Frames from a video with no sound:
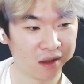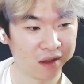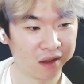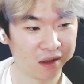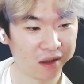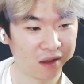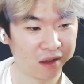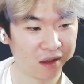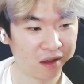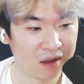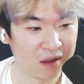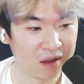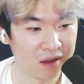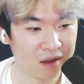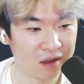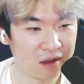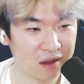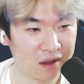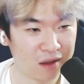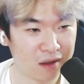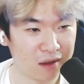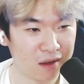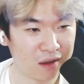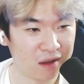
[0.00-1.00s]

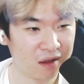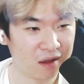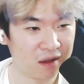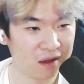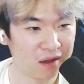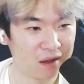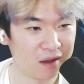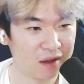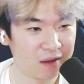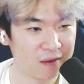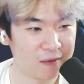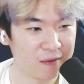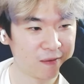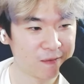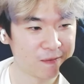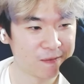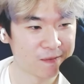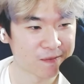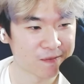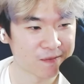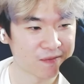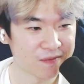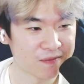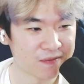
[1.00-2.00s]

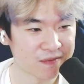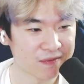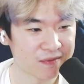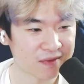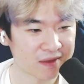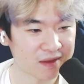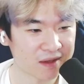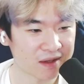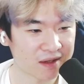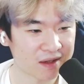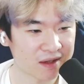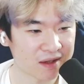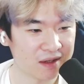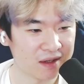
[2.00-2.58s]
(silence)